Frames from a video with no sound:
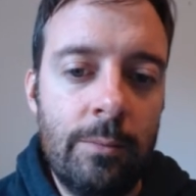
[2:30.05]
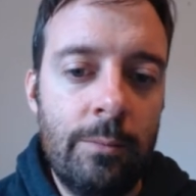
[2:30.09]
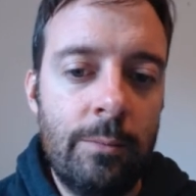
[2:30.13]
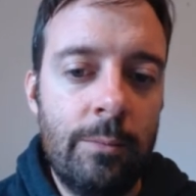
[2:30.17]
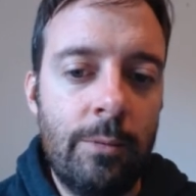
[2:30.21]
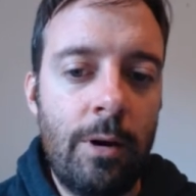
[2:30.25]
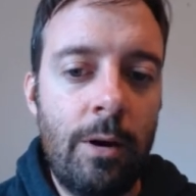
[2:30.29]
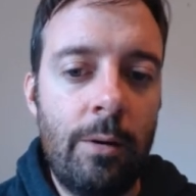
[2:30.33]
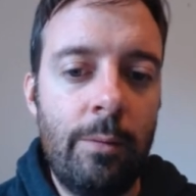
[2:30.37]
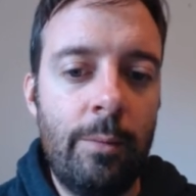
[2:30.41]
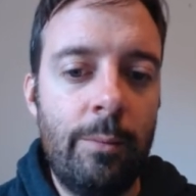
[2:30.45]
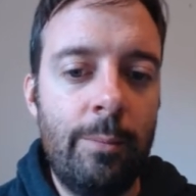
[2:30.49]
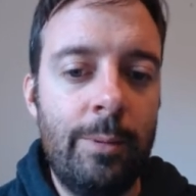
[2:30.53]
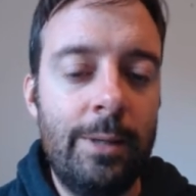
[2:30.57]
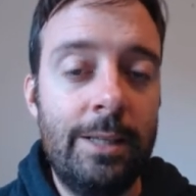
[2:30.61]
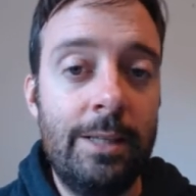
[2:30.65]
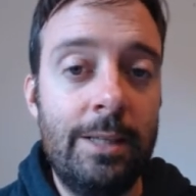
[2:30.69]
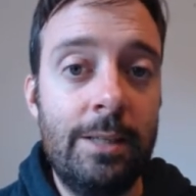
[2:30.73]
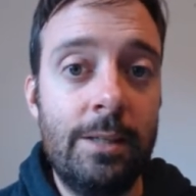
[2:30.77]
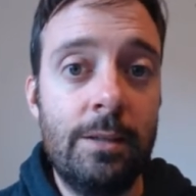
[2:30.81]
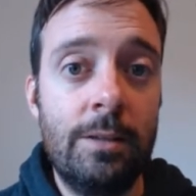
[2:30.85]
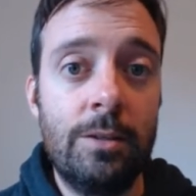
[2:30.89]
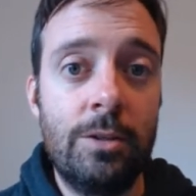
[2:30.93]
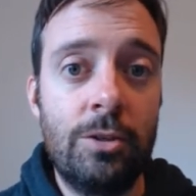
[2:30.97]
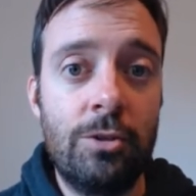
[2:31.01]

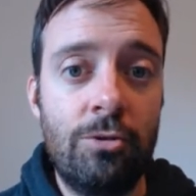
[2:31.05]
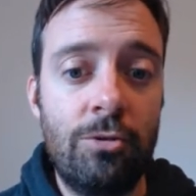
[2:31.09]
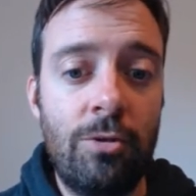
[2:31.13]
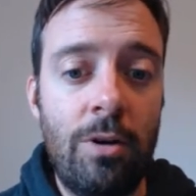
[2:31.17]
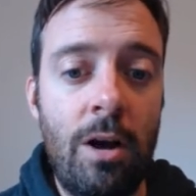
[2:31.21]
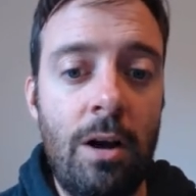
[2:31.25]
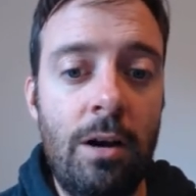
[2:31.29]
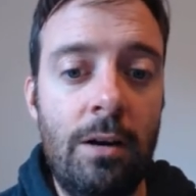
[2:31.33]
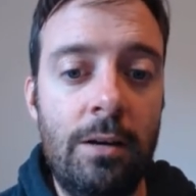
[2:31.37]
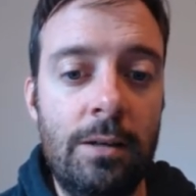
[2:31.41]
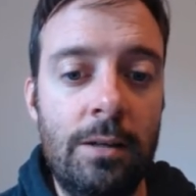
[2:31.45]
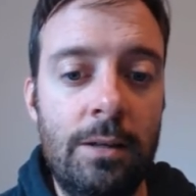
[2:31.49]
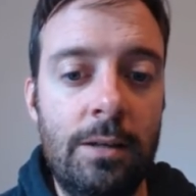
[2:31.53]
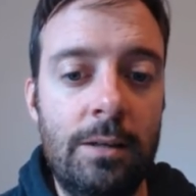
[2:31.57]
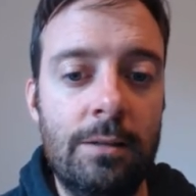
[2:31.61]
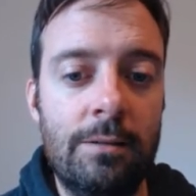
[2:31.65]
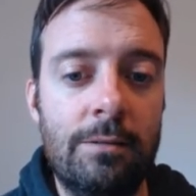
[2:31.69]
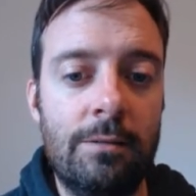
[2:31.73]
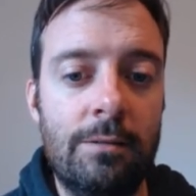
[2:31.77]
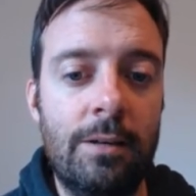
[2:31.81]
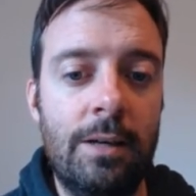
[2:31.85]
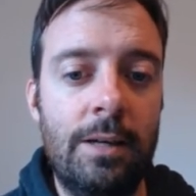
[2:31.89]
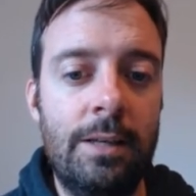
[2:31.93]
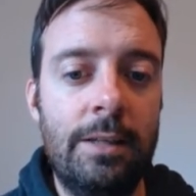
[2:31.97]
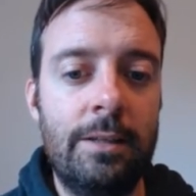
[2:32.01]
Probably strong,
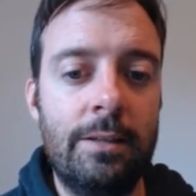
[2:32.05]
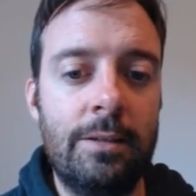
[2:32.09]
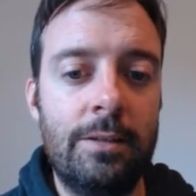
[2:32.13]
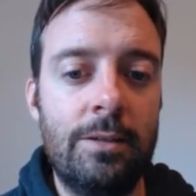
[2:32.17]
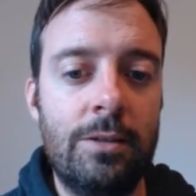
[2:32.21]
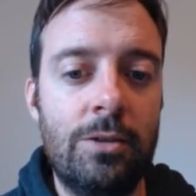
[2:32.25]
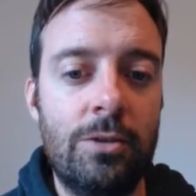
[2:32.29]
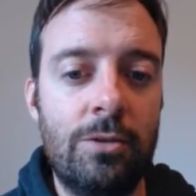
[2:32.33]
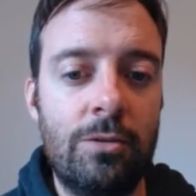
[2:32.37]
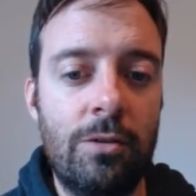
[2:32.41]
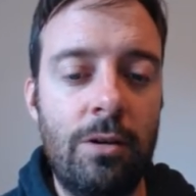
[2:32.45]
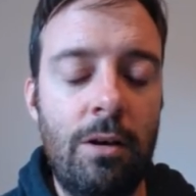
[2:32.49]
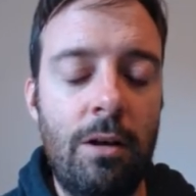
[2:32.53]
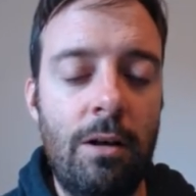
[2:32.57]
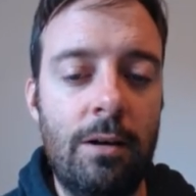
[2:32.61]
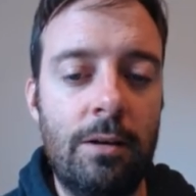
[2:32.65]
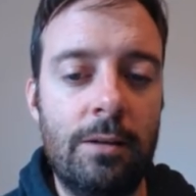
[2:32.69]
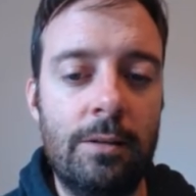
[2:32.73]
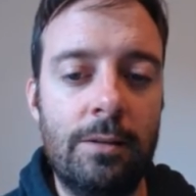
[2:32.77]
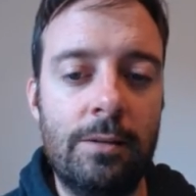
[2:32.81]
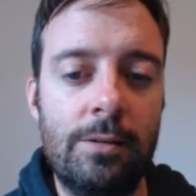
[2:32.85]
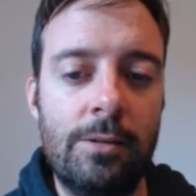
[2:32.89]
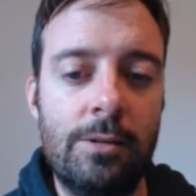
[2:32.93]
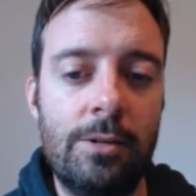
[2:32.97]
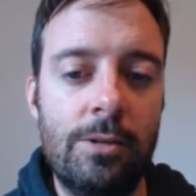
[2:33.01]
right?
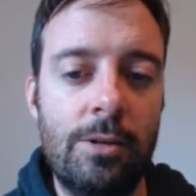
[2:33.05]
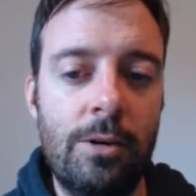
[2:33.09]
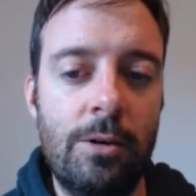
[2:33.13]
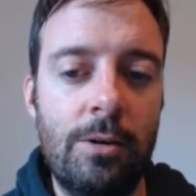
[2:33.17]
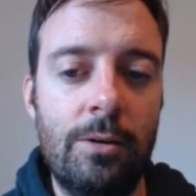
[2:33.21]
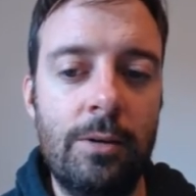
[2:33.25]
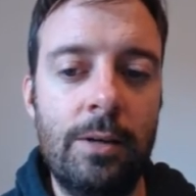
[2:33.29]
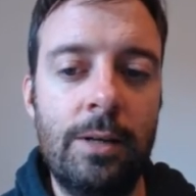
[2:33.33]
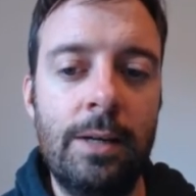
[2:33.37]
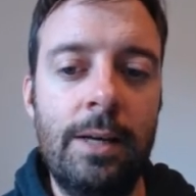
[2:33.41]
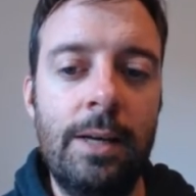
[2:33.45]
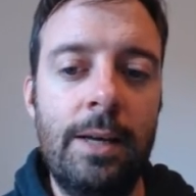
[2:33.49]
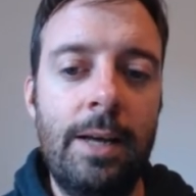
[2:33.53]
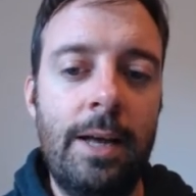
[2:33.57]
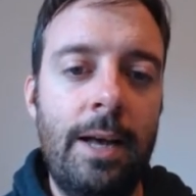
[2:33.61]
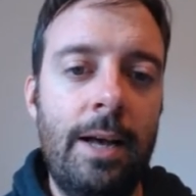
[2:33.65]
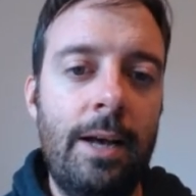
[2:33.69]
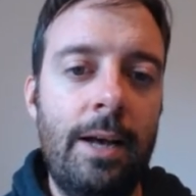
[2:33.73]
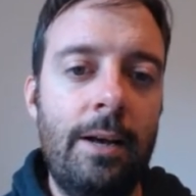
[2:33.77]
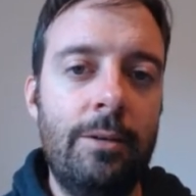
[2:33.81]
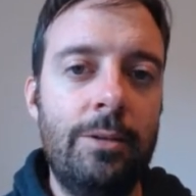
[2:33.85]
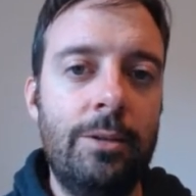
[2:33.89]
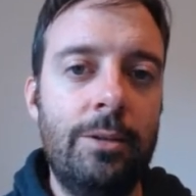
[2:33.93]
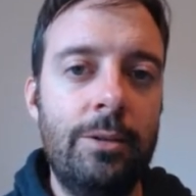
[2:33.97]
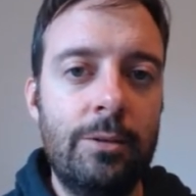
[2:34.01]
Strong. So
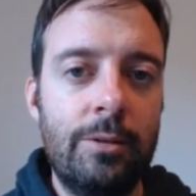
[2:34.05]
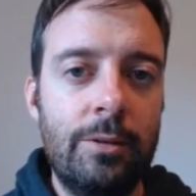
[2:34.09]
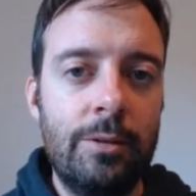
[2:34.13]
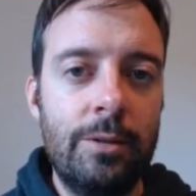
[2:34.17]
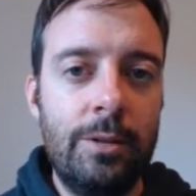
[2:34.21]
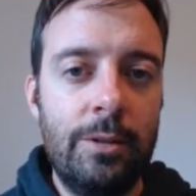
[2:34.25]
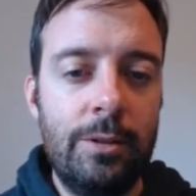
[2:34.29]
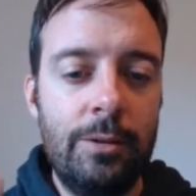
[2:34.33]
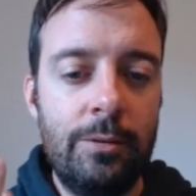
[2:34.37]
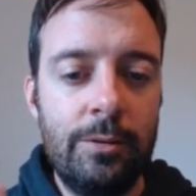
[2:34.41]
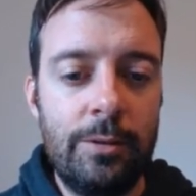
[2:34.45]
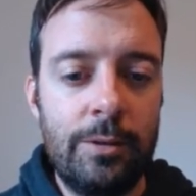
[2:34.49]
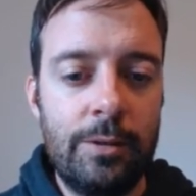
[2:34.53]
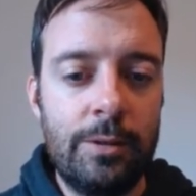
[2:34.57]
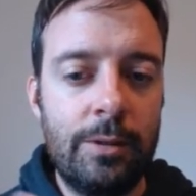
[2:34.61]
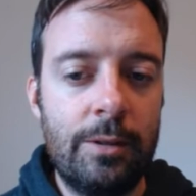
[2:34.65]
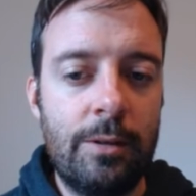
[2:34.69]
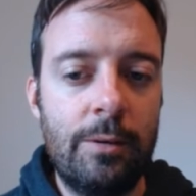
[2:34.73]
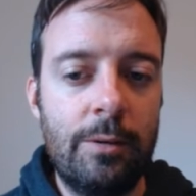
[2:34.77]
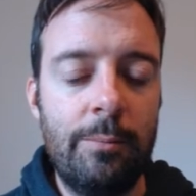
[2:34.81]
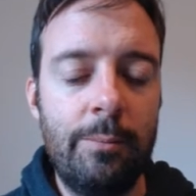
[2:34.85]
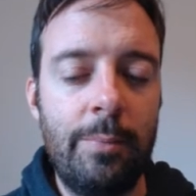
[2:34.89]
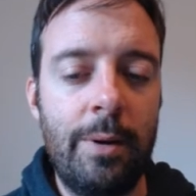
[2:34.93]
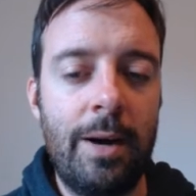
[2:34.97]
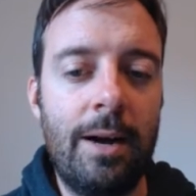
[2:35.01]
how do you use the
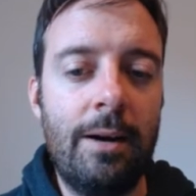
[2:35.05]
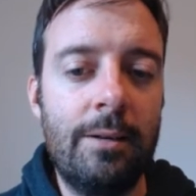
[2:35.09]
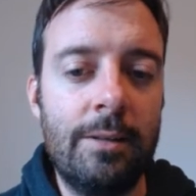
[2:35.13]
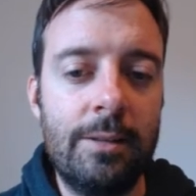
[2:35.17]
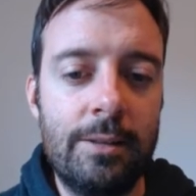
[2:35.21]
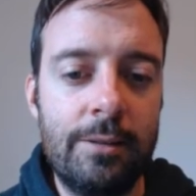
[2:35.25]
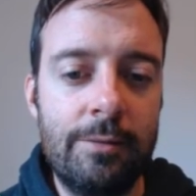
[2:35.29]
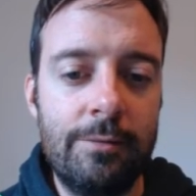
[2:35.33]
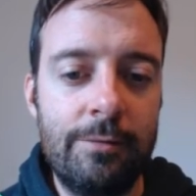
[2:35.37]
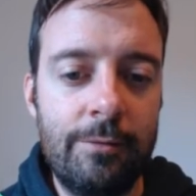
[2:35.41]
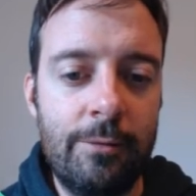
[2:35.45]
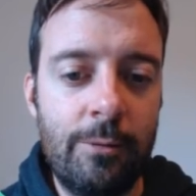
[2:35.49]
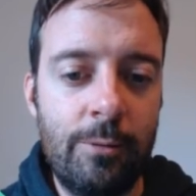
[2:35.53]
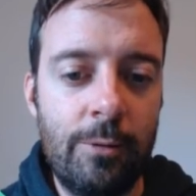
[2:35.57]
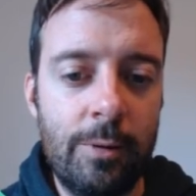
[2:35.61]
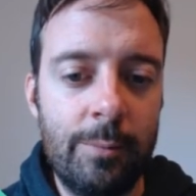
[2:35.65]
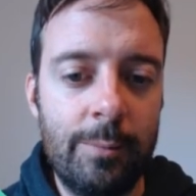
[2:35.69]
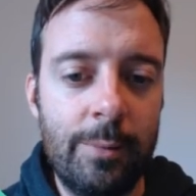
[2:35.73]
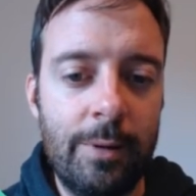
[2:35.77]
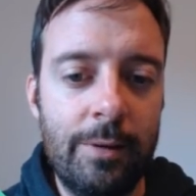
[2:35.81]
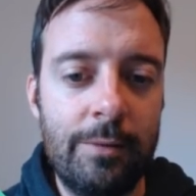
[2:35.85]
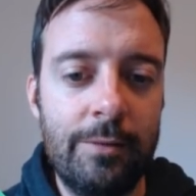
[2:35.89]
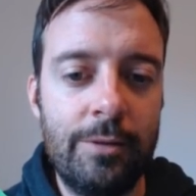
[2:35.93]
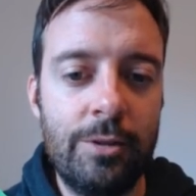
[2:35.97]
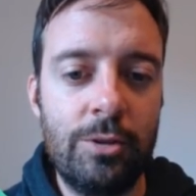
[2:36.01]
comparative
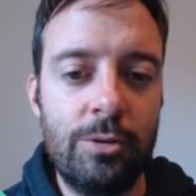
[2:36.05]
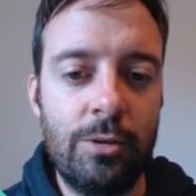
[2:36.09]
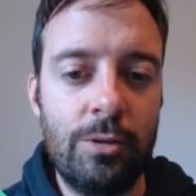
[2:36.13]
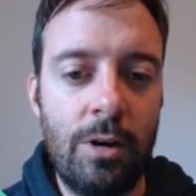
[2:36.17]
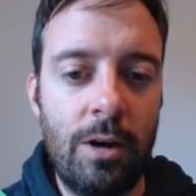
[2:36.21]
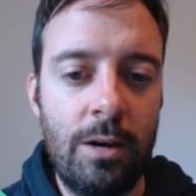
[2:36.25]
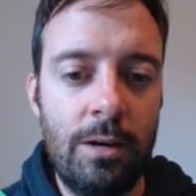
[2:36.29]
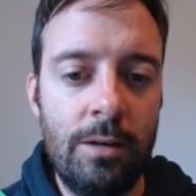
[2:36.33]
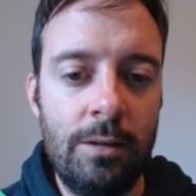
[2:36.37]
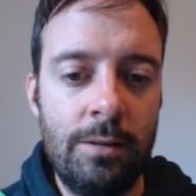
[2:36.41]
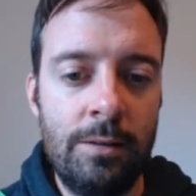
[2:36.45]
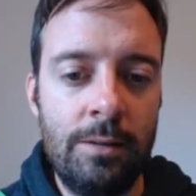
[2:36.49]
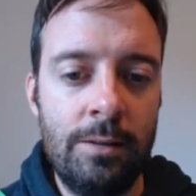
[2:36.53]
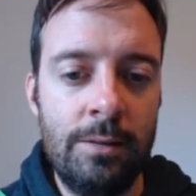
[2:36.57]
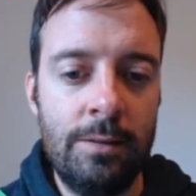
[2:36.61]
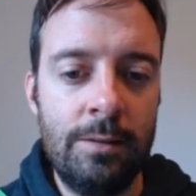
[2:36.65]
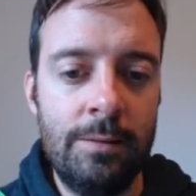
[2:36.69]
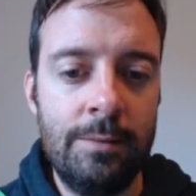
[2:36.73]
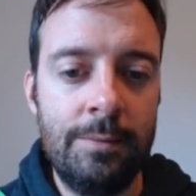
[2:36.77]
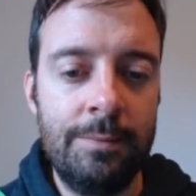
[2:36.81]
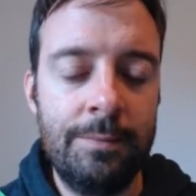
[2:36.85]
form of strong?